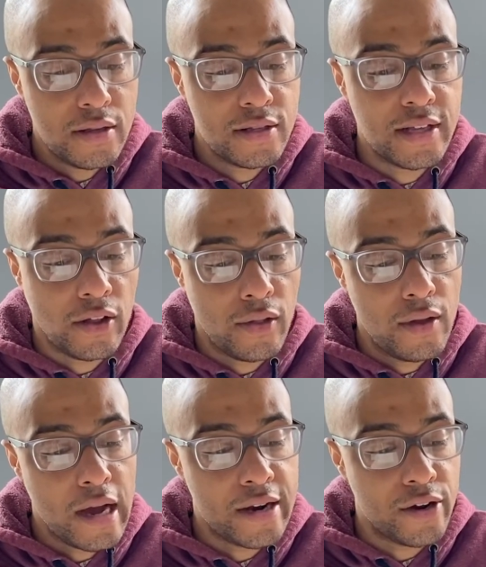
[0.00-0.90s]
Still,
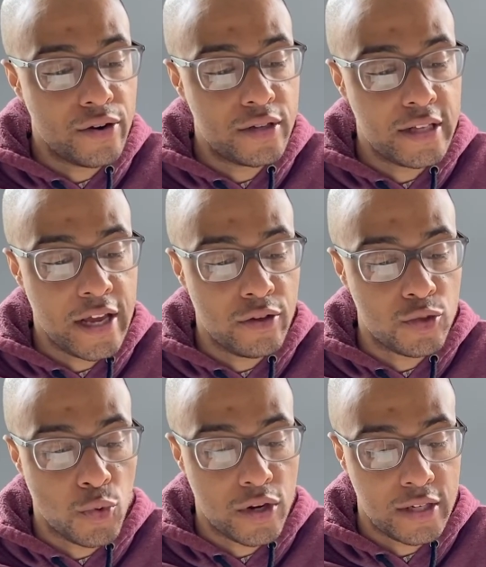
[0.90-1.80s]
I don't understand
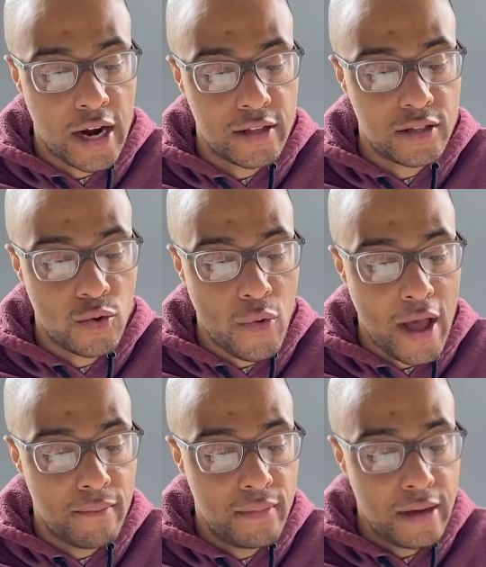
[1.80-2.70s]
those words got into the
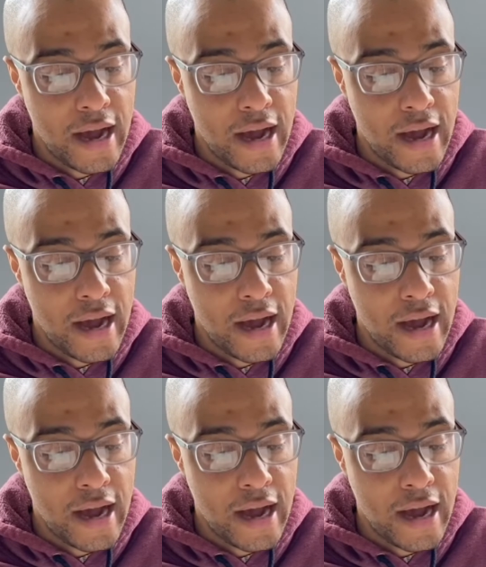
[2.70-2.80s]
web.